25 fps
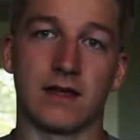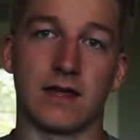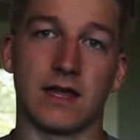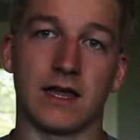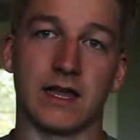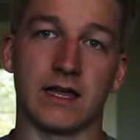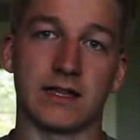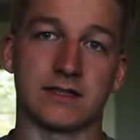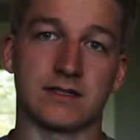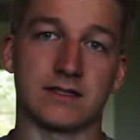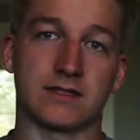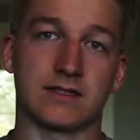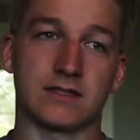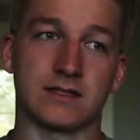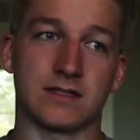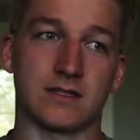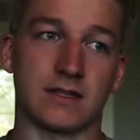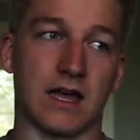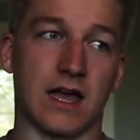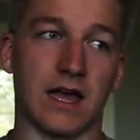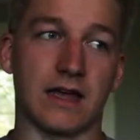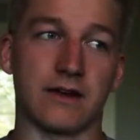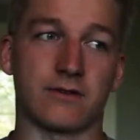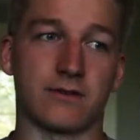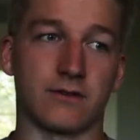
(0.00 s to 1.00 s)
It's,
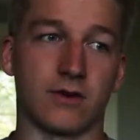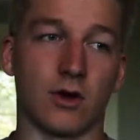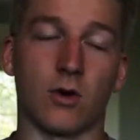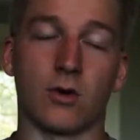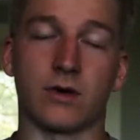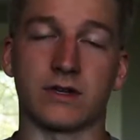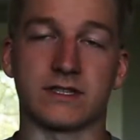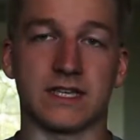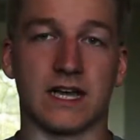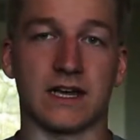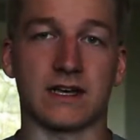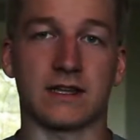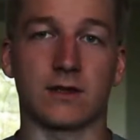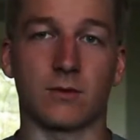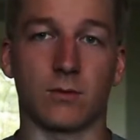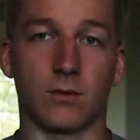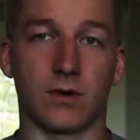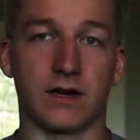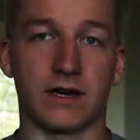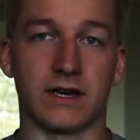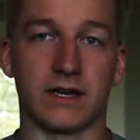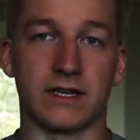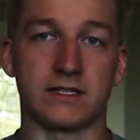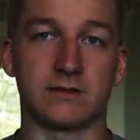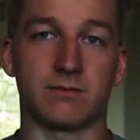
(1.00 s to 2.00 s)
I don't know exactly what
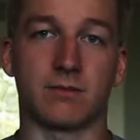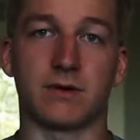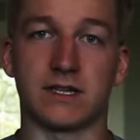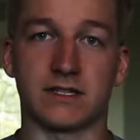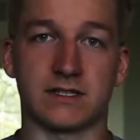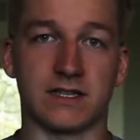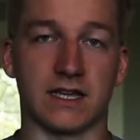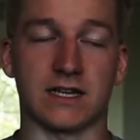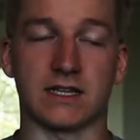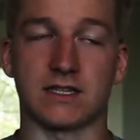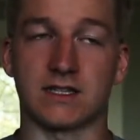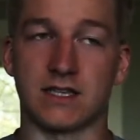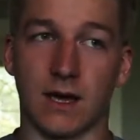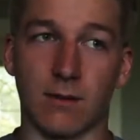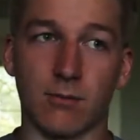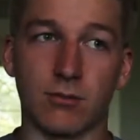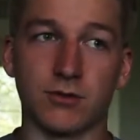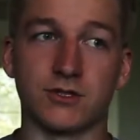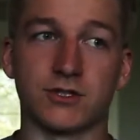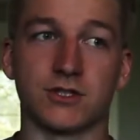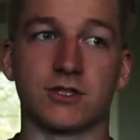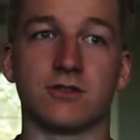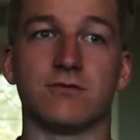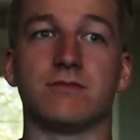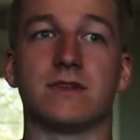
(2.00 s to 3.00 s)
it is, but it's like double
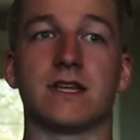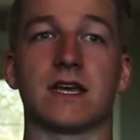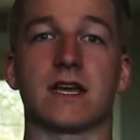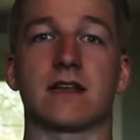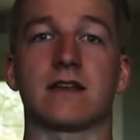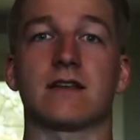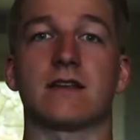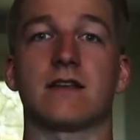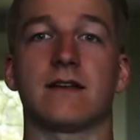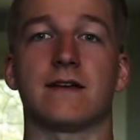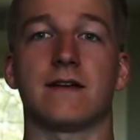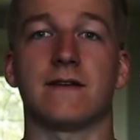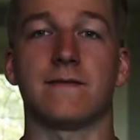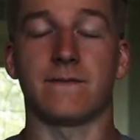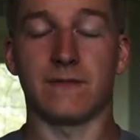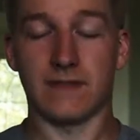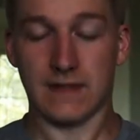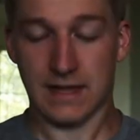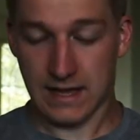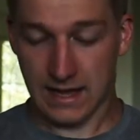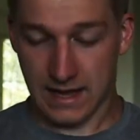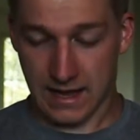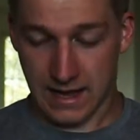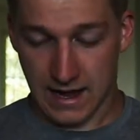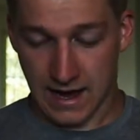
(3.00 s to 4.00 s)
zoomed in.
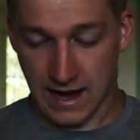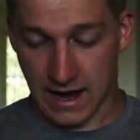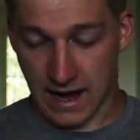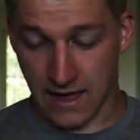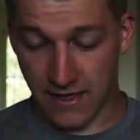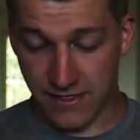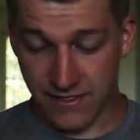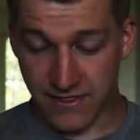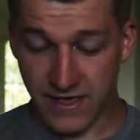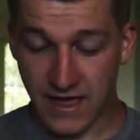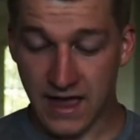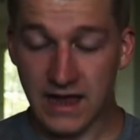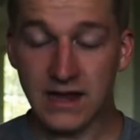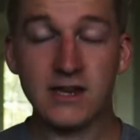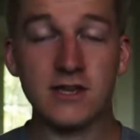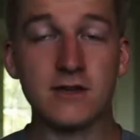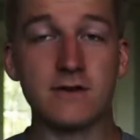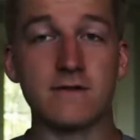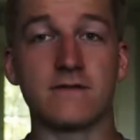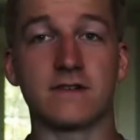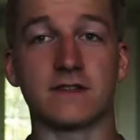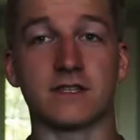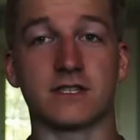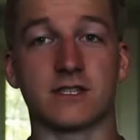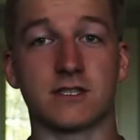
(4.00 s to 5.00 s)
And then
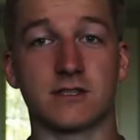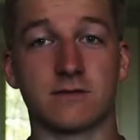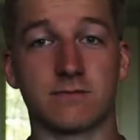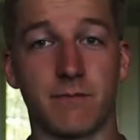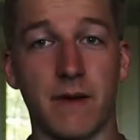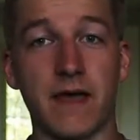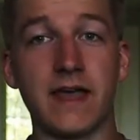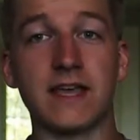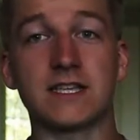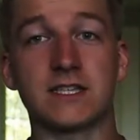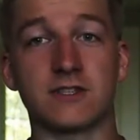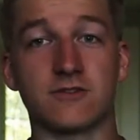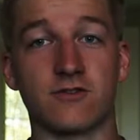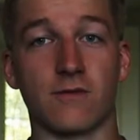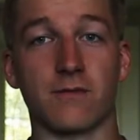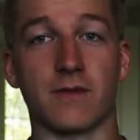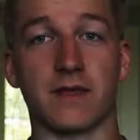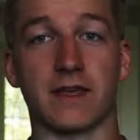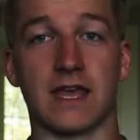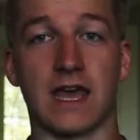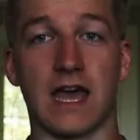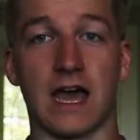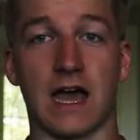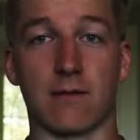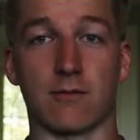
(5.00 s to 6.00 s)
you've it spaced from the
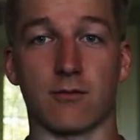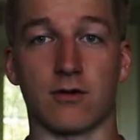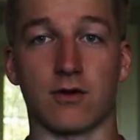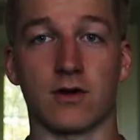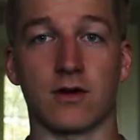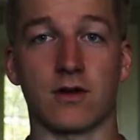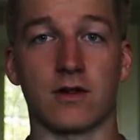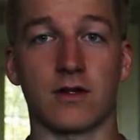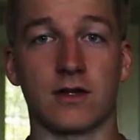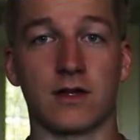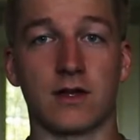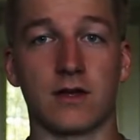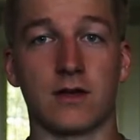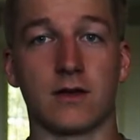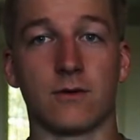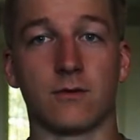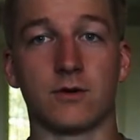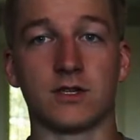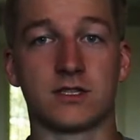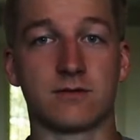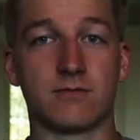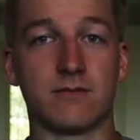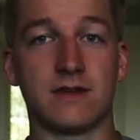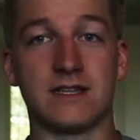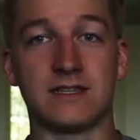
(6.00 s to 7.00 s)
camera,
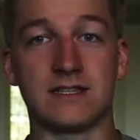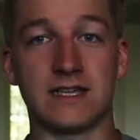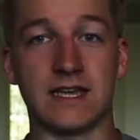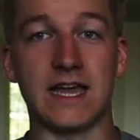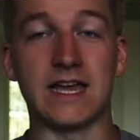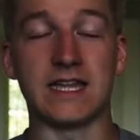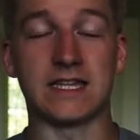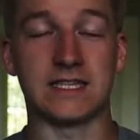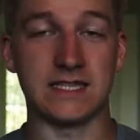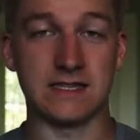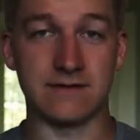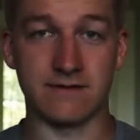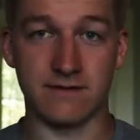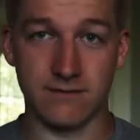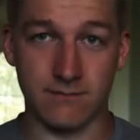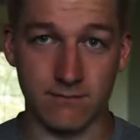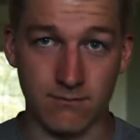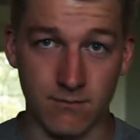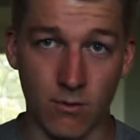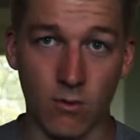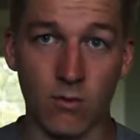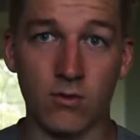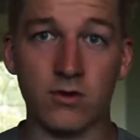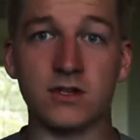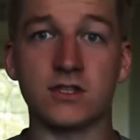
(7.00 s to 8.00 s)
which means it's even
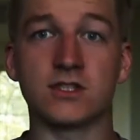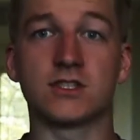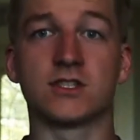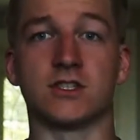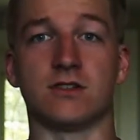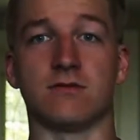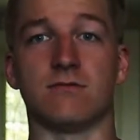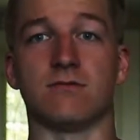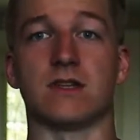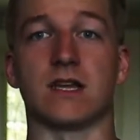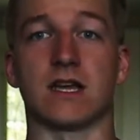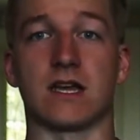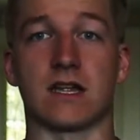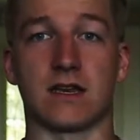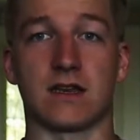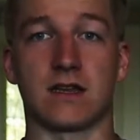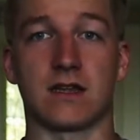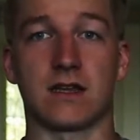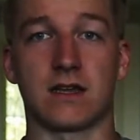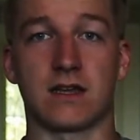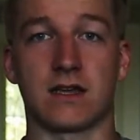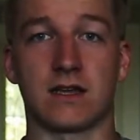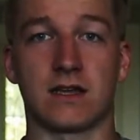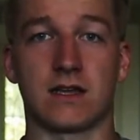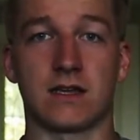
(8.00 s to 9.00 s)
more zoomed in.
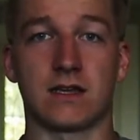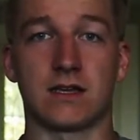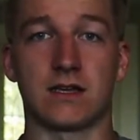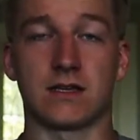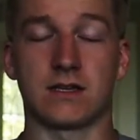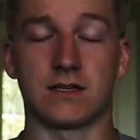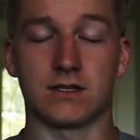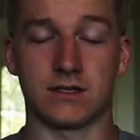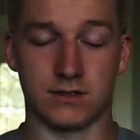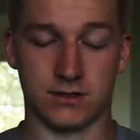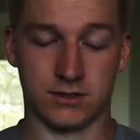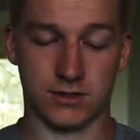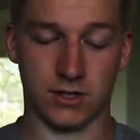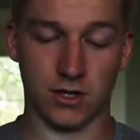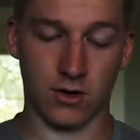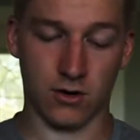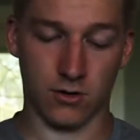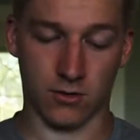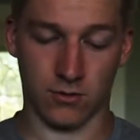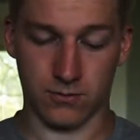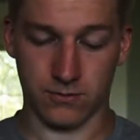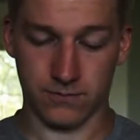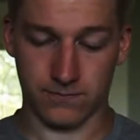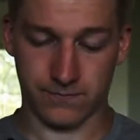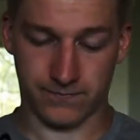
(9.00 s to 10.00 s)

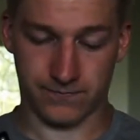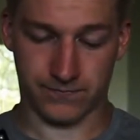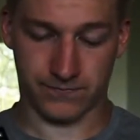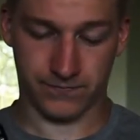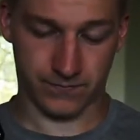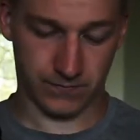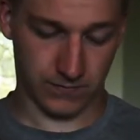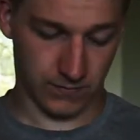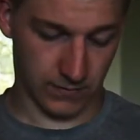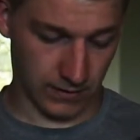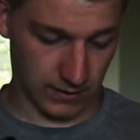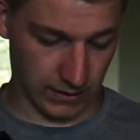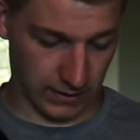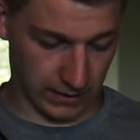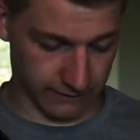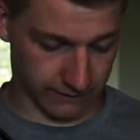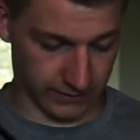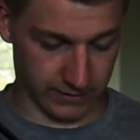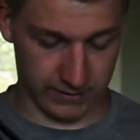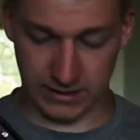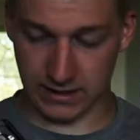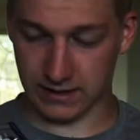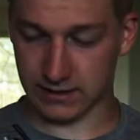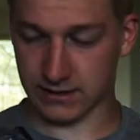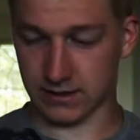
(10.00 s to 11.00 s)
So if I
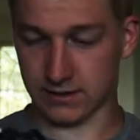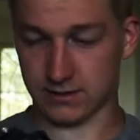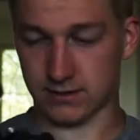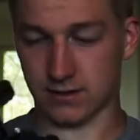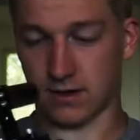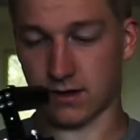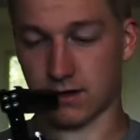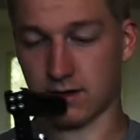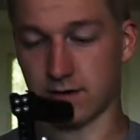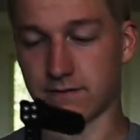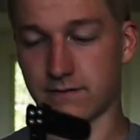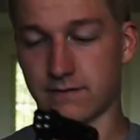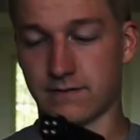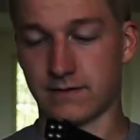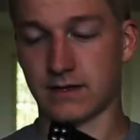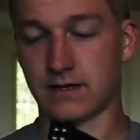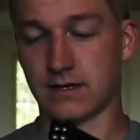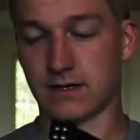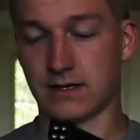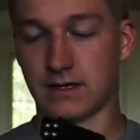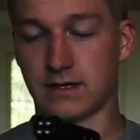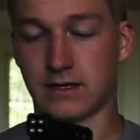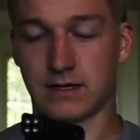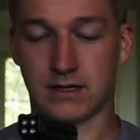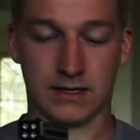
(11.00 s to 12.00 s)
take this off
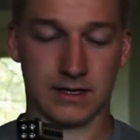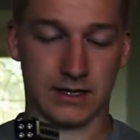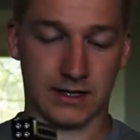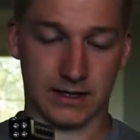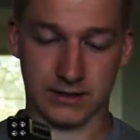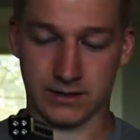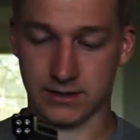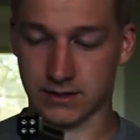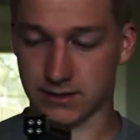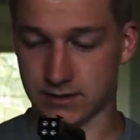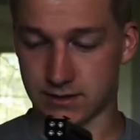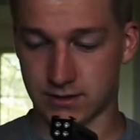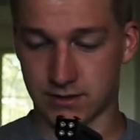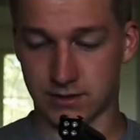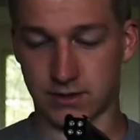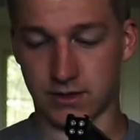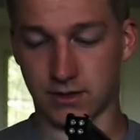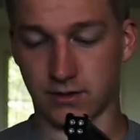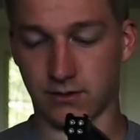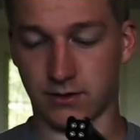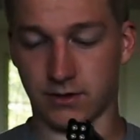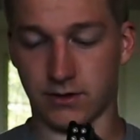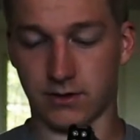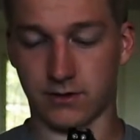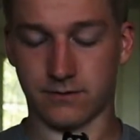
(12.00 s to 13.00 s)
and just
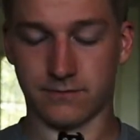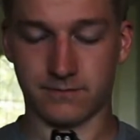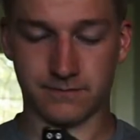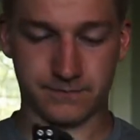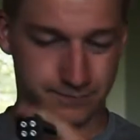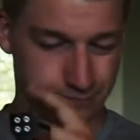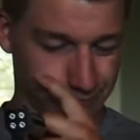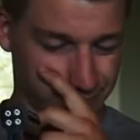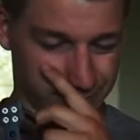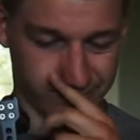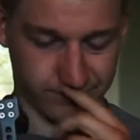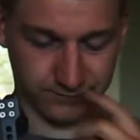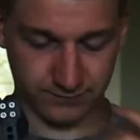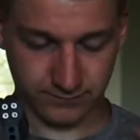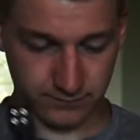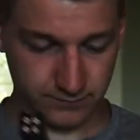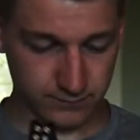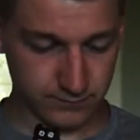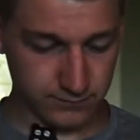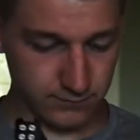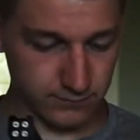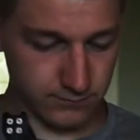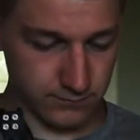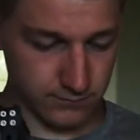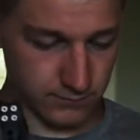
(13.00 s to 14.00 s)
show you
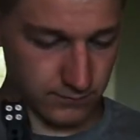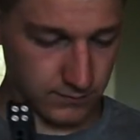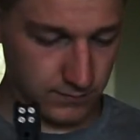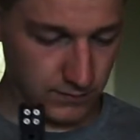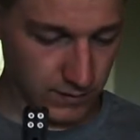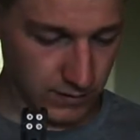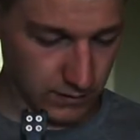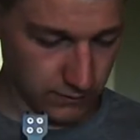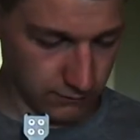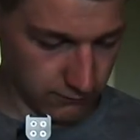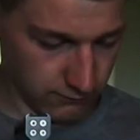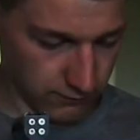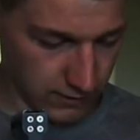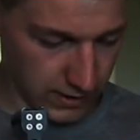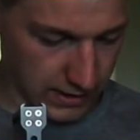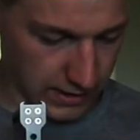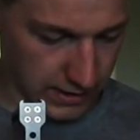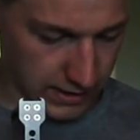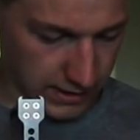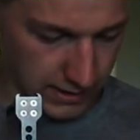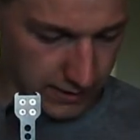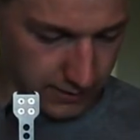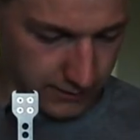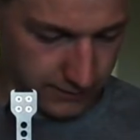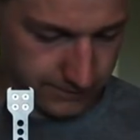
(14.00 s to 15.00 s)
right
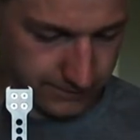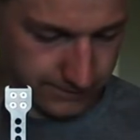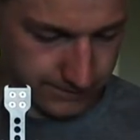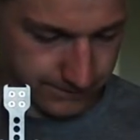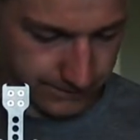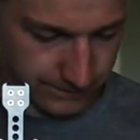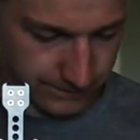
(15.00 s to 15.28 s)
now,